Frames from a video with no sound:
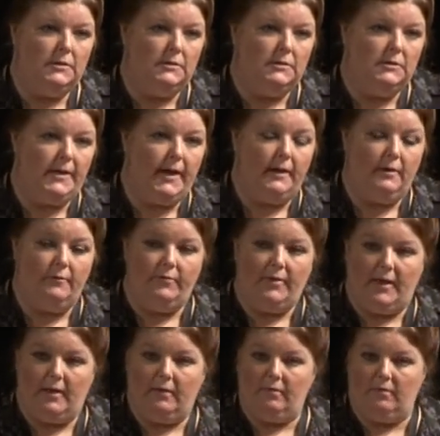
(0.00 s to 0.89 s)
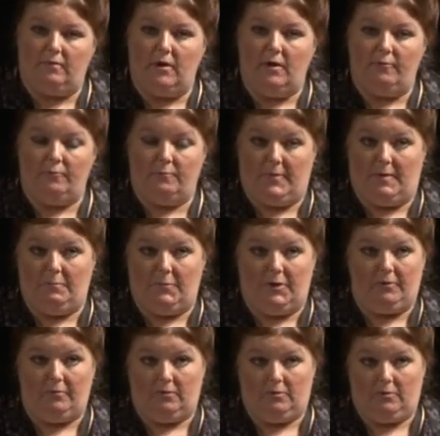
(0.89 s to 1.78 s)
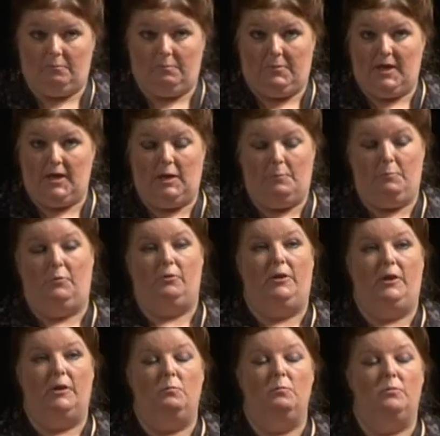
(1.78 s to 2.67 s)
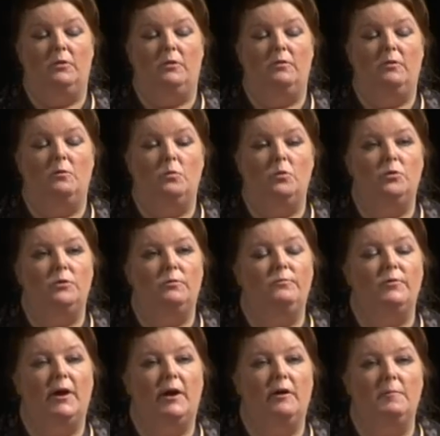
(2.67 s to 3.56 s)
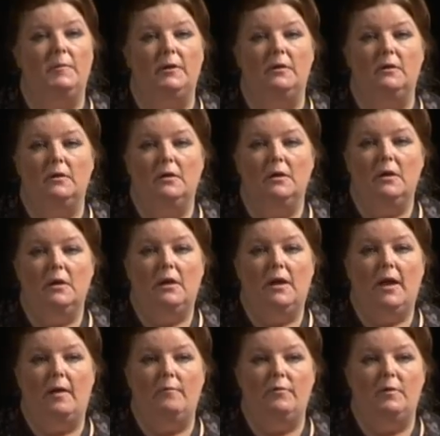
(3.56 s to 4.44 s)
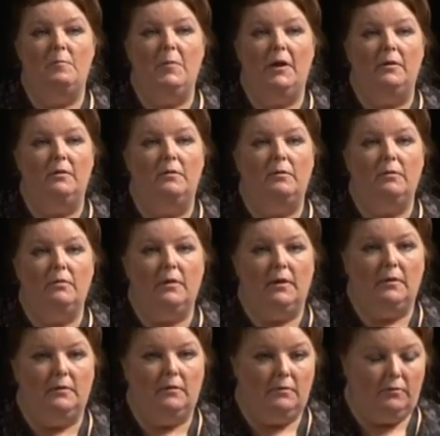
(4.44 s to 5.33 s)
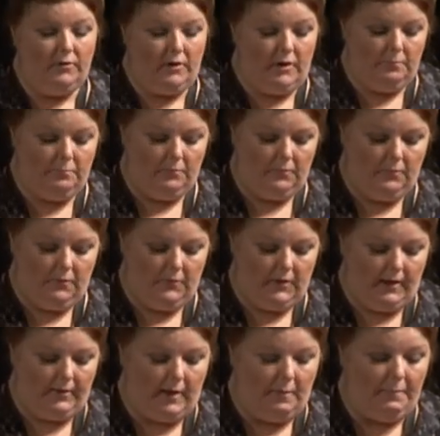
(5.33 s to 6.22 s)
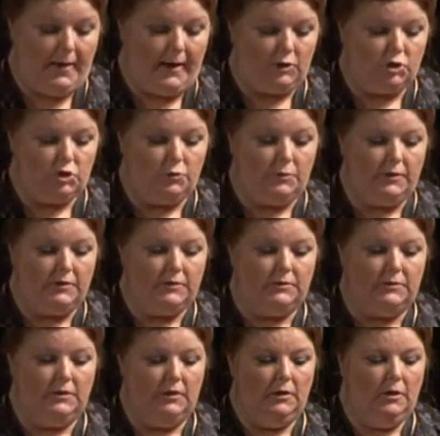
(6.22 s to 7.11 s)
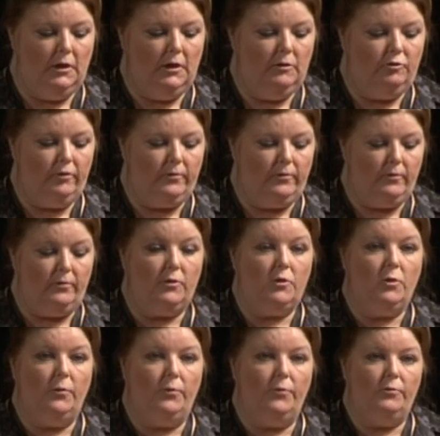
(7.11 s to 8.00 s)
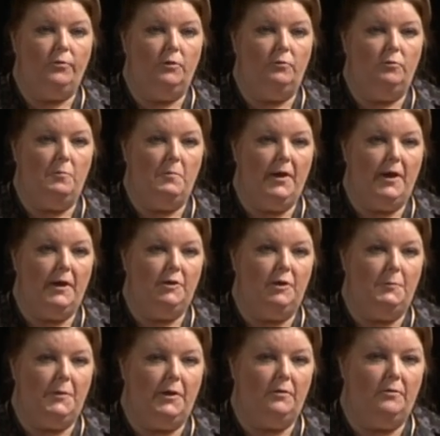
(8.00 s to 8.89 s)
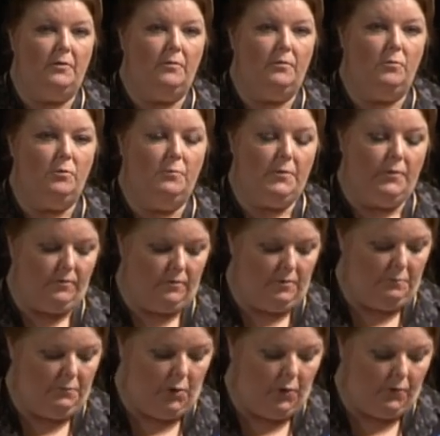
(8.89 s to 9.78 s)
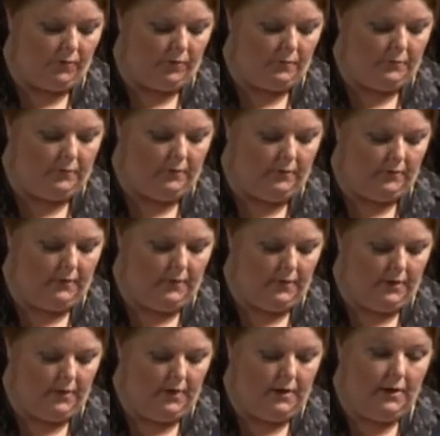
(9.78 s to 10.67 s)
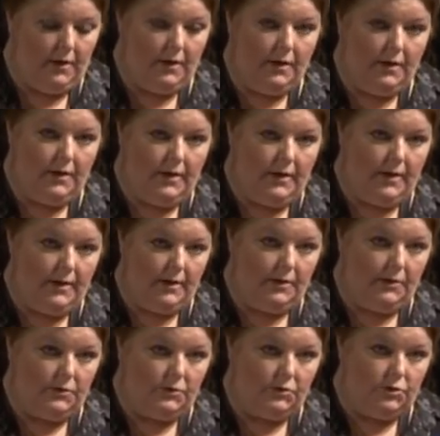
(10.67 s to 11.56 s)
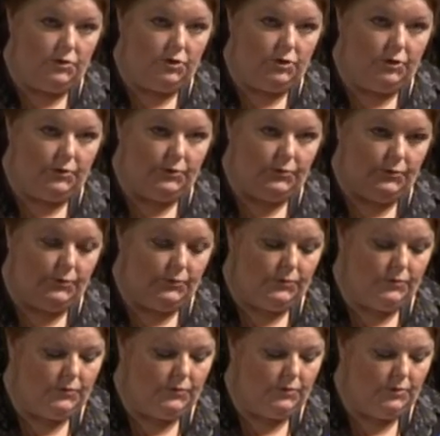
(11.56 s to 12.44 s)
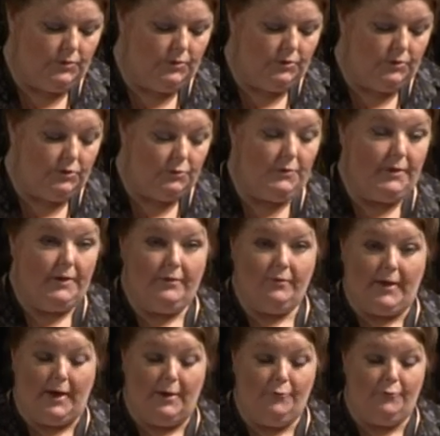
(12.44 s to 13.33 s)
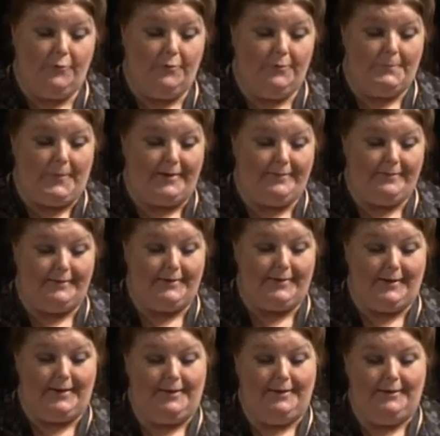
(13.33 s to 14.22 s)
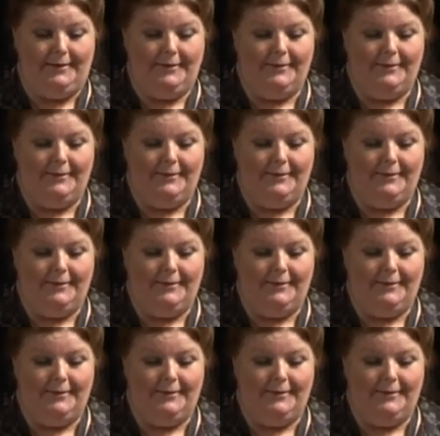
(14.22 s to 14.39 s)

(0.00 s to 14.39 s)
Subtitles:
10 of their staff members, it could be anybody within the ward environment, every month, and get that back to us just as a constant reminder, because it's almost impossible to do it yourself, basically.